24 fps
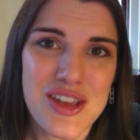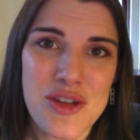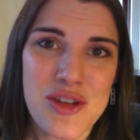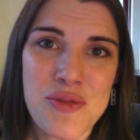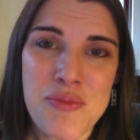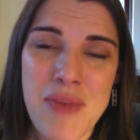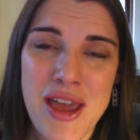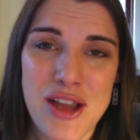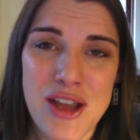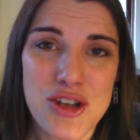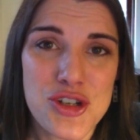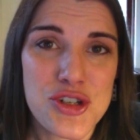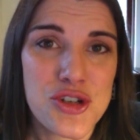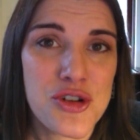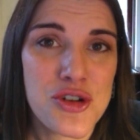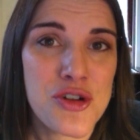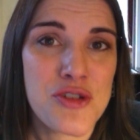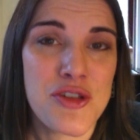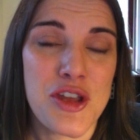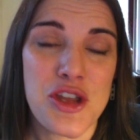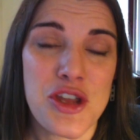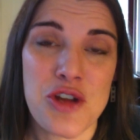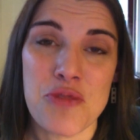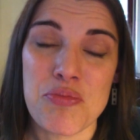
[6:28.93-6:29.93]
you make
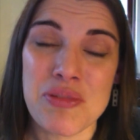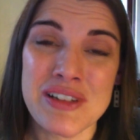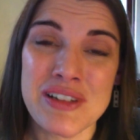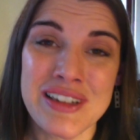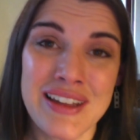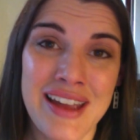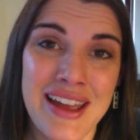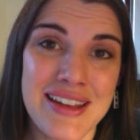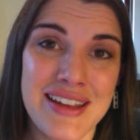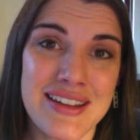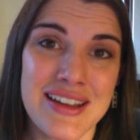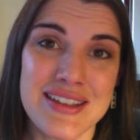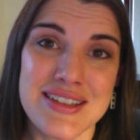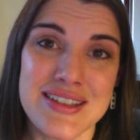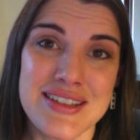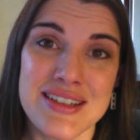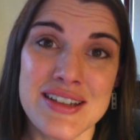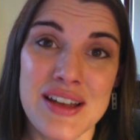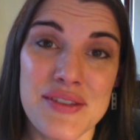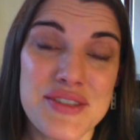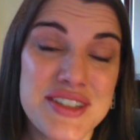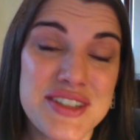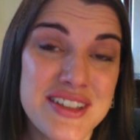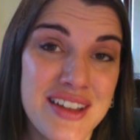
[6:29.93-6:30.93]
sure that your plant gets
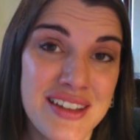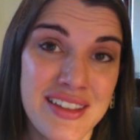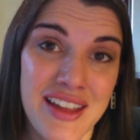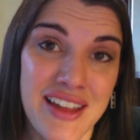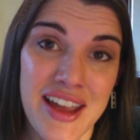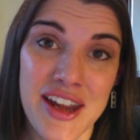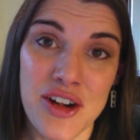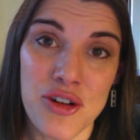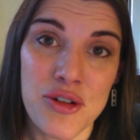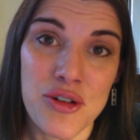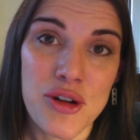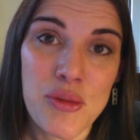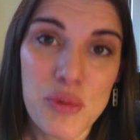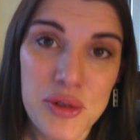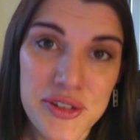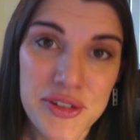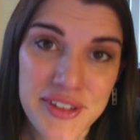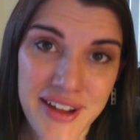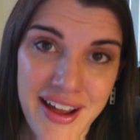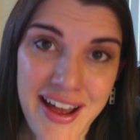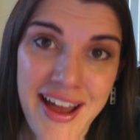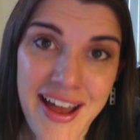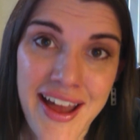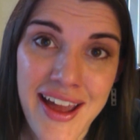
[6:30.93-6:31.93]
enough sunlight or it will
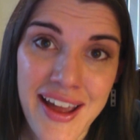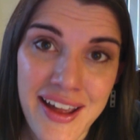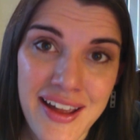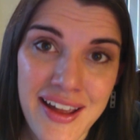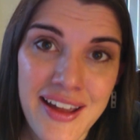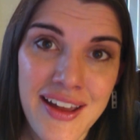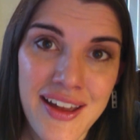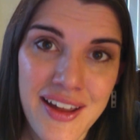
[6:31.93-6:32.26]
die